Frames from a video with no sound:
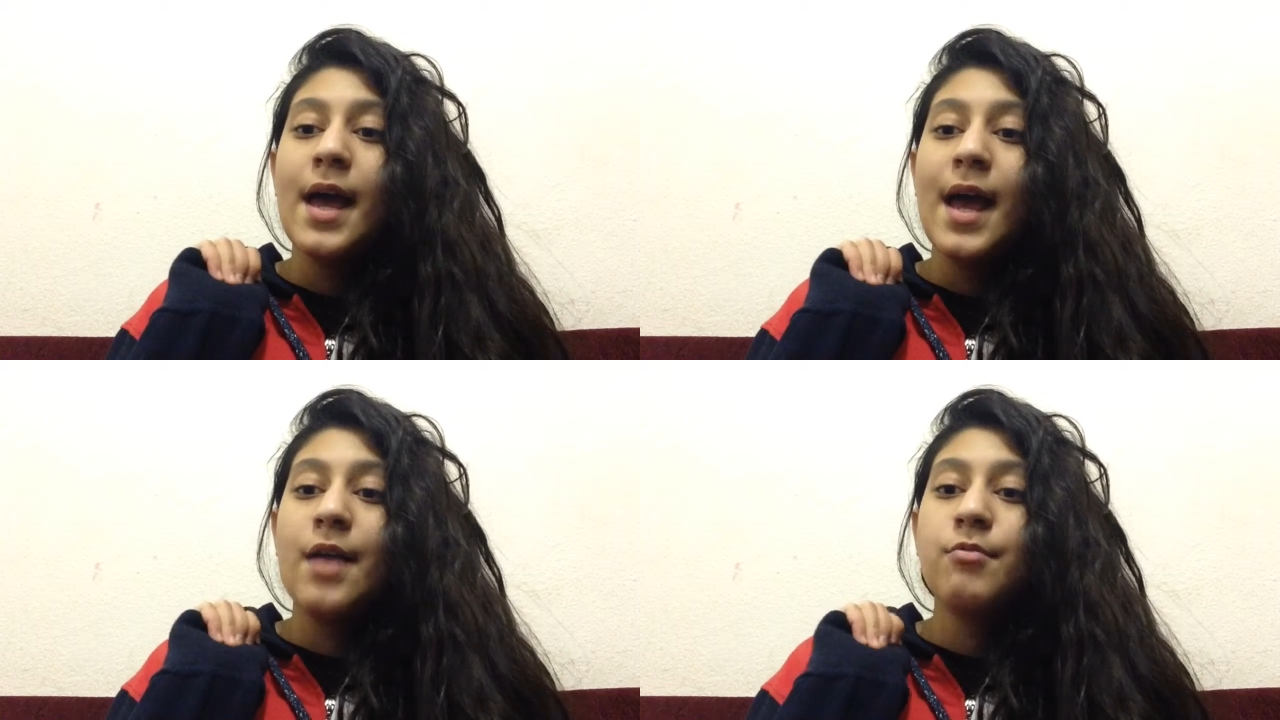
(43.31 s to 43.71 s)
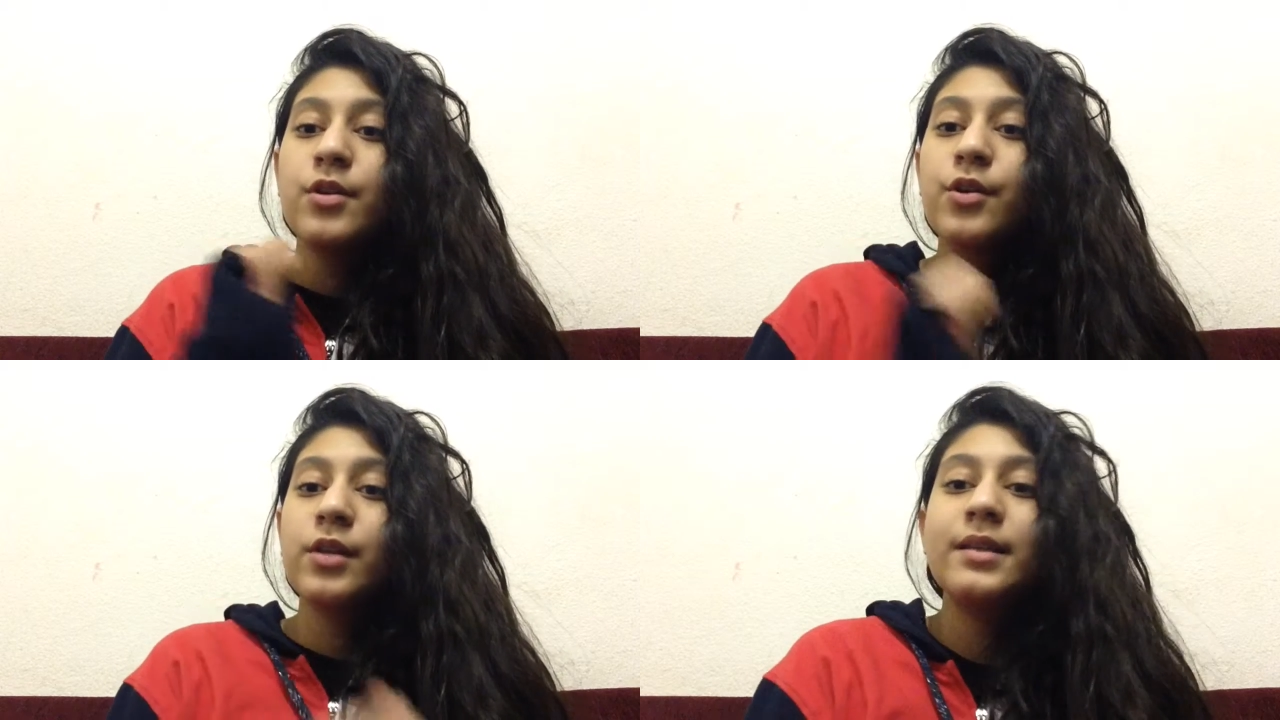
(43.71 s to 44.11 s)
And when
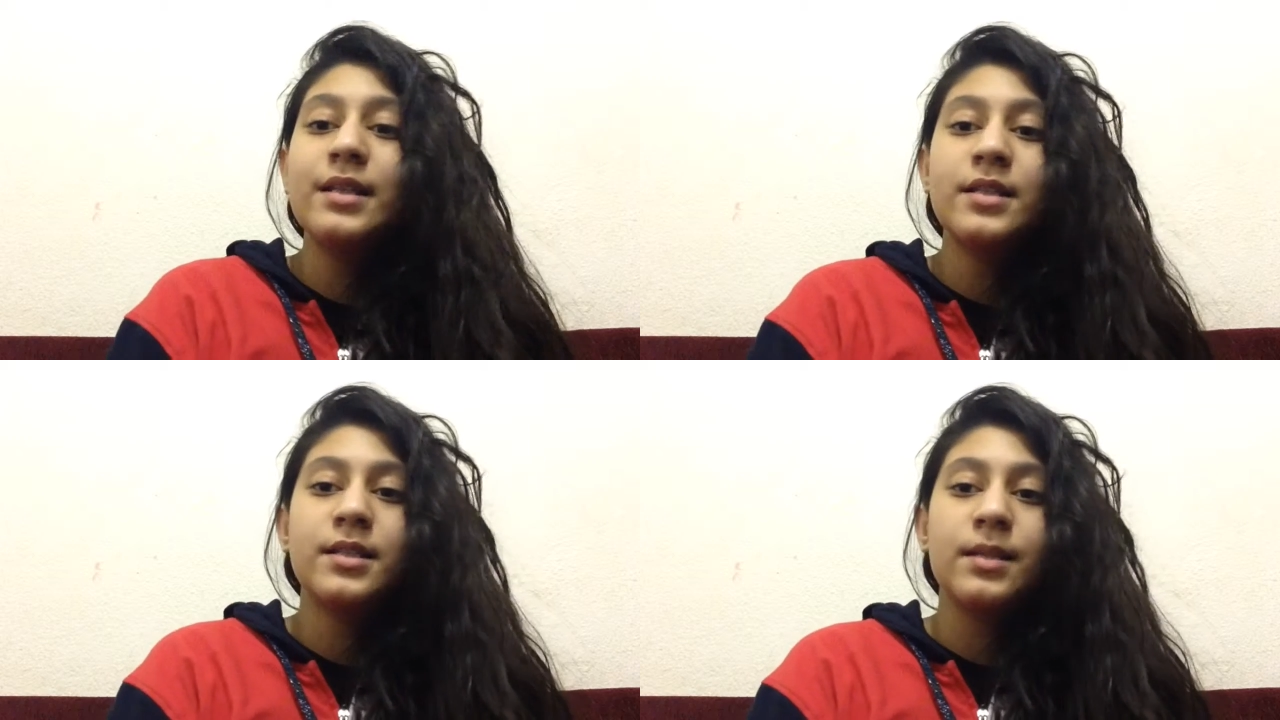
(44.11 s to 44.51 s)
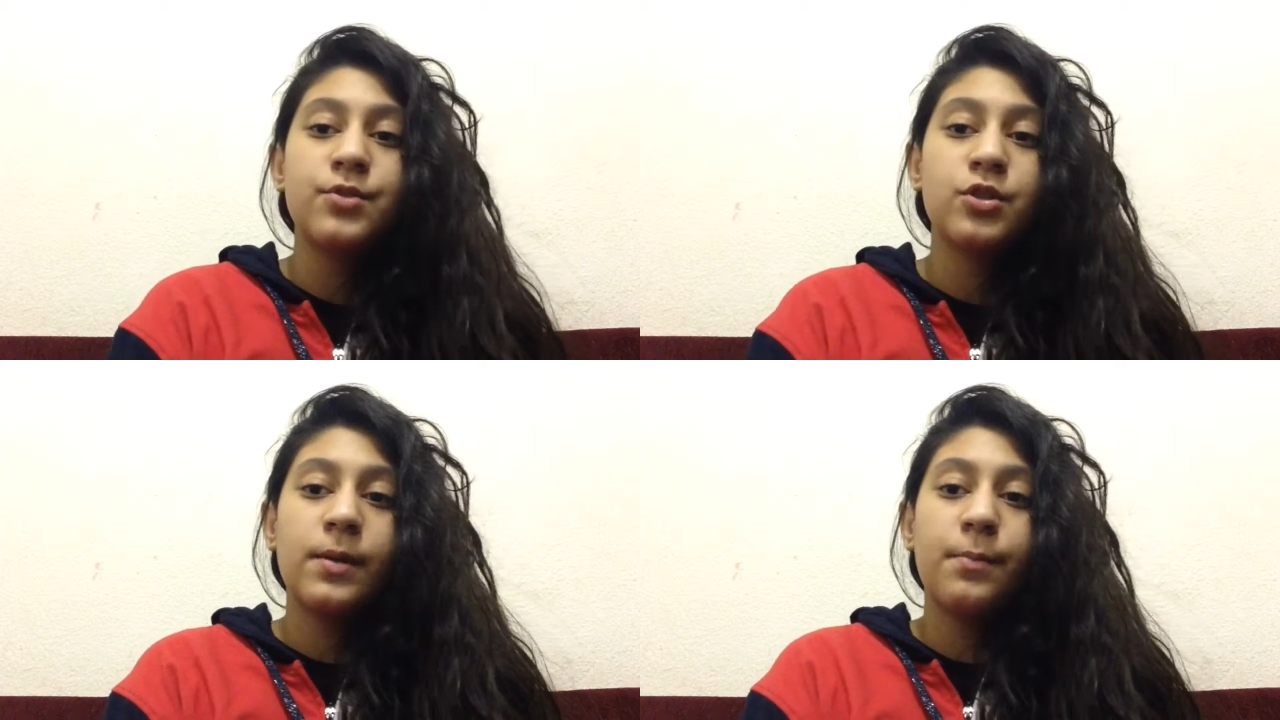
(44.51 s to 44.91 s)
you click this
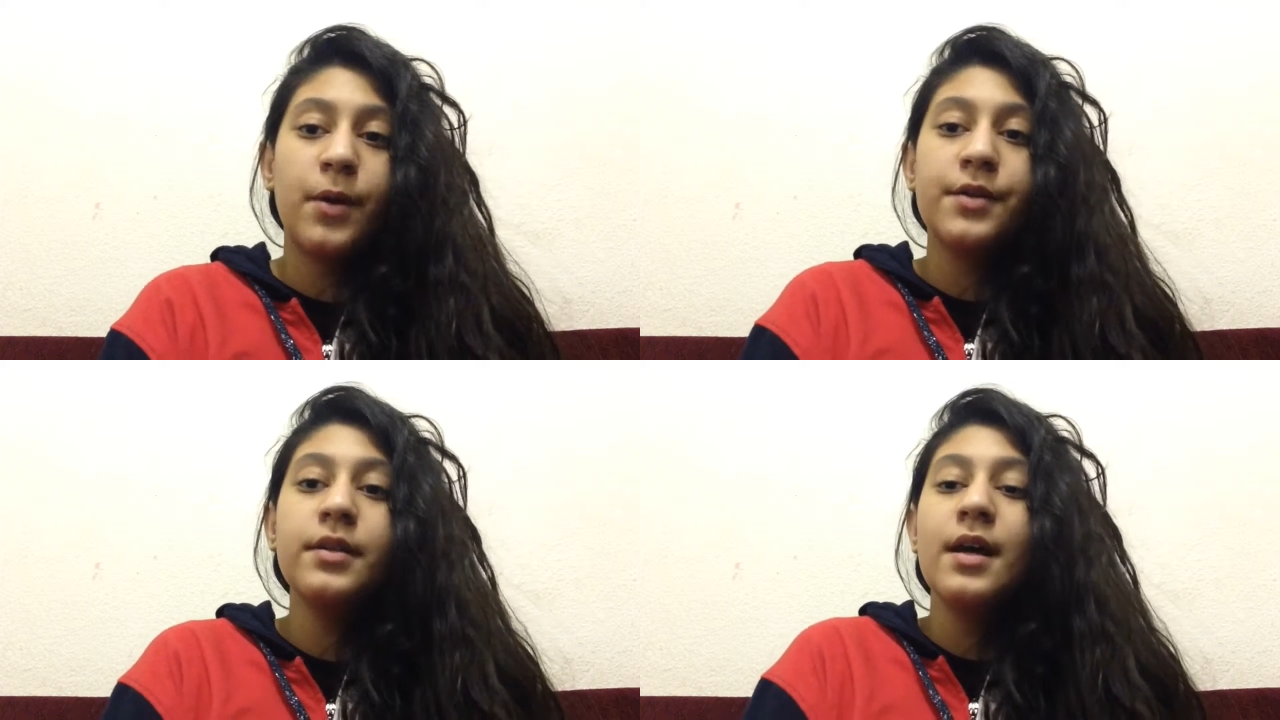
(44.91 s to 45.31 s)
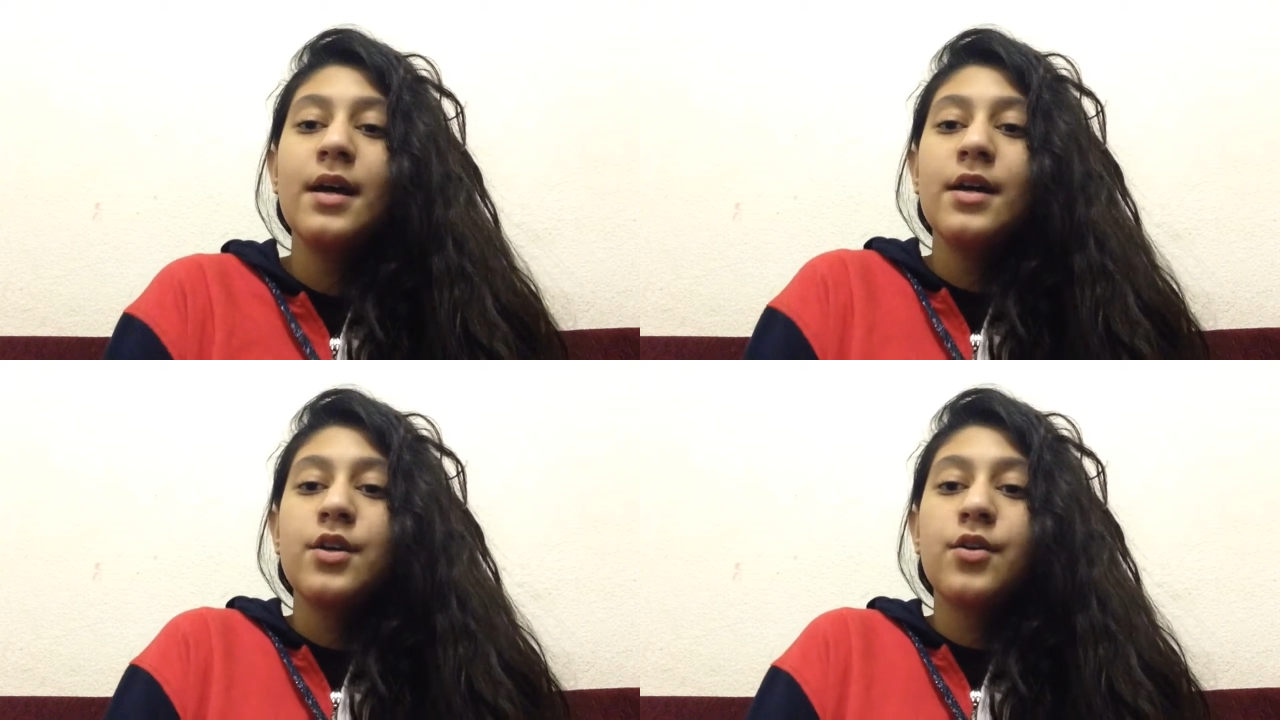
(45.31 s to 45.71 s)
subscribe button,
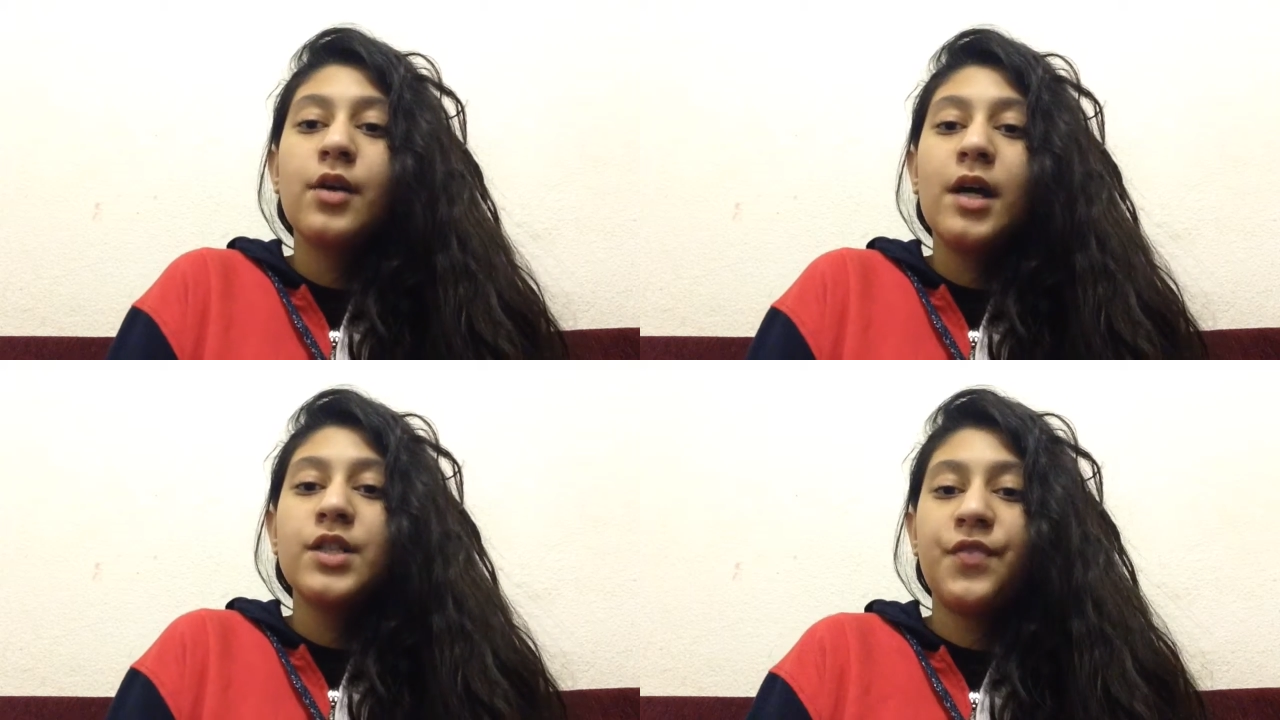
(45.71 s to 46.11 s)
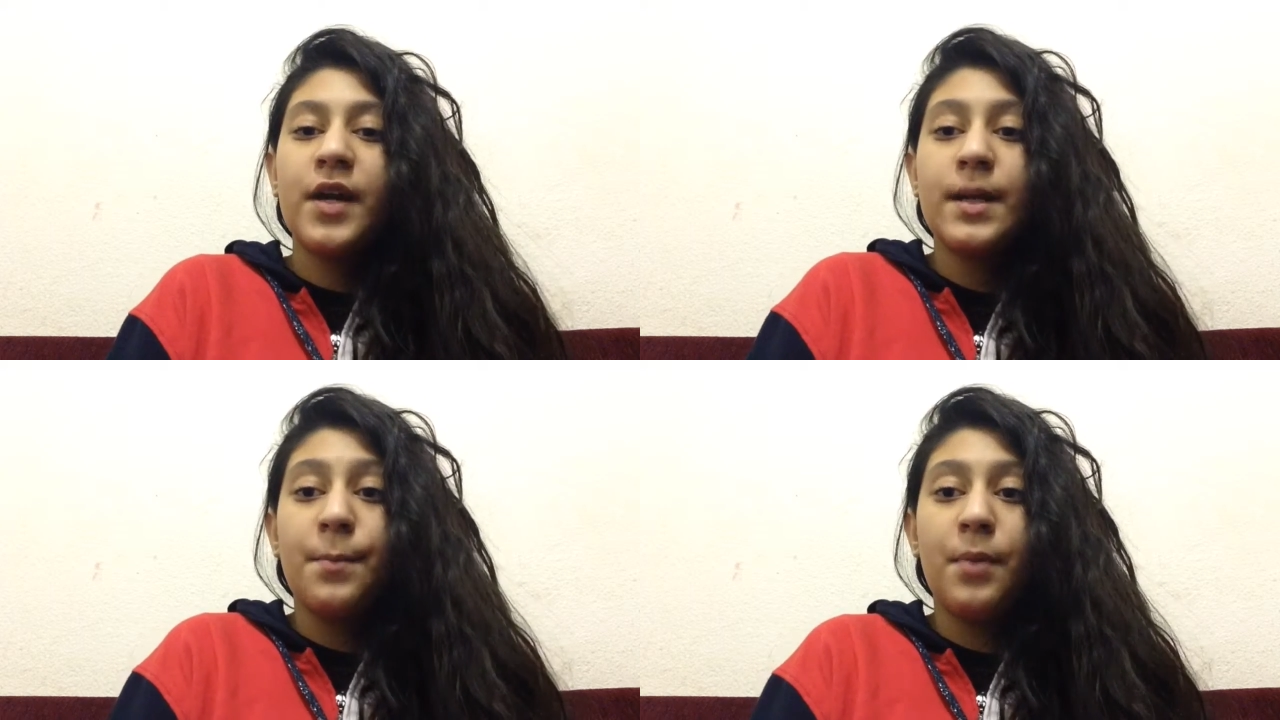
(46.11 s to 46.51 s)
you're going to
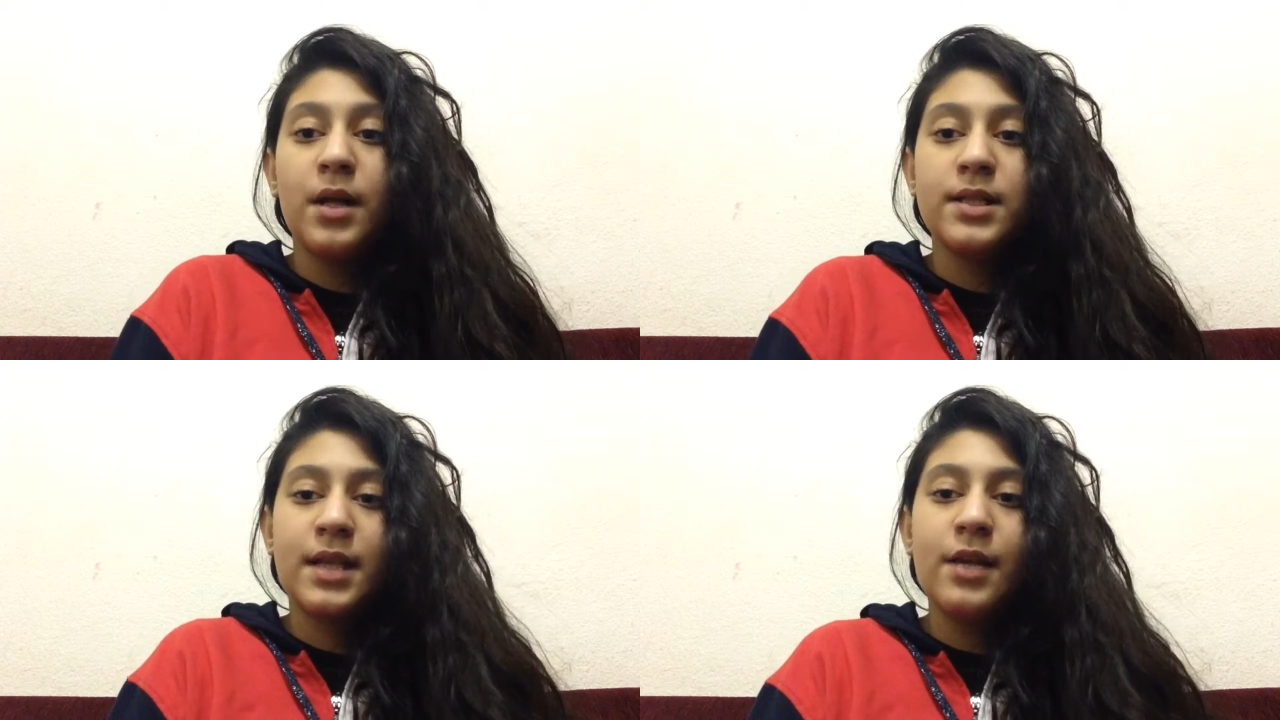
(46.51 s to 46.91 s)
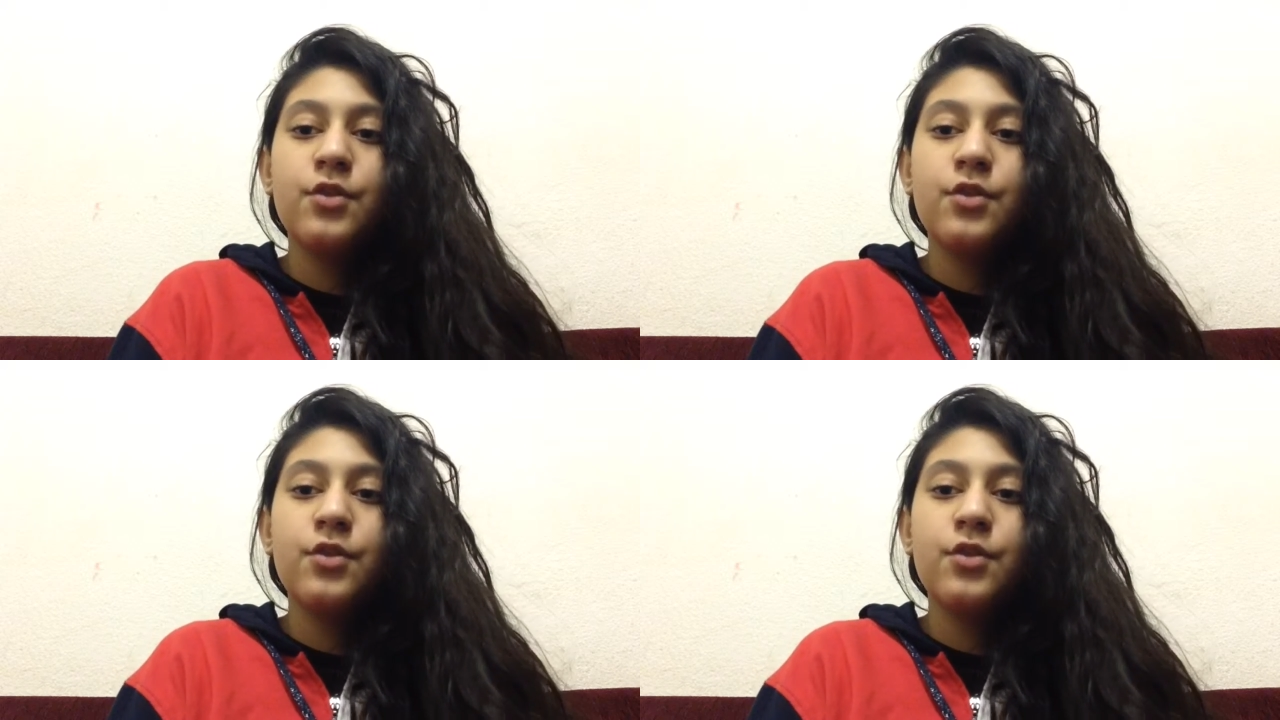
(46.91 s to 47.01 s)
find a bell sign.